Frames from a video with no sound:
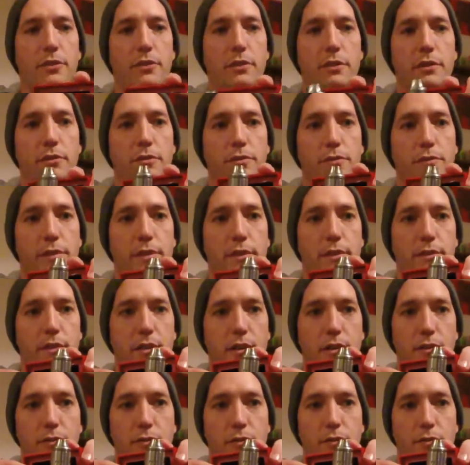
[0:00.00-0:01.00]
So
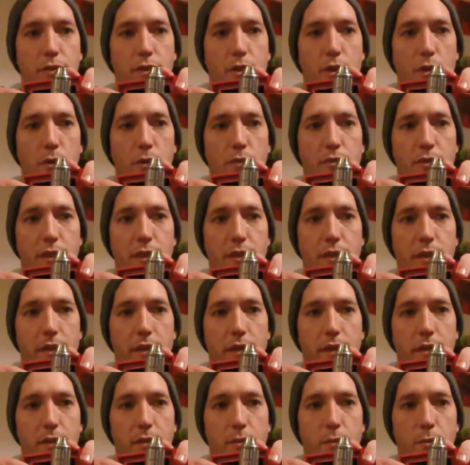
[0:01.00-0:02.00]
this goes in
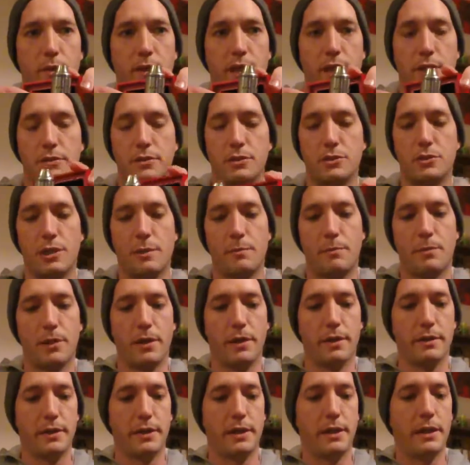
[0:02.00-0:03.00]
there without the dripper
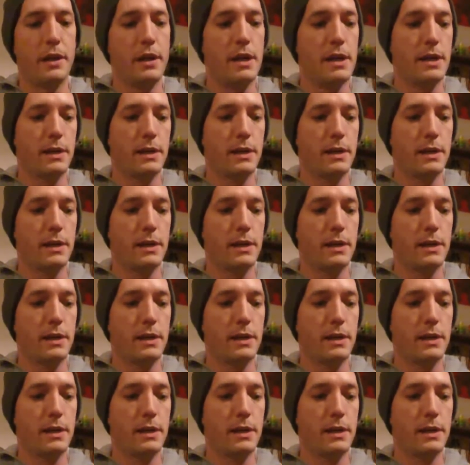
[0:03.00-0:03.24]
on there.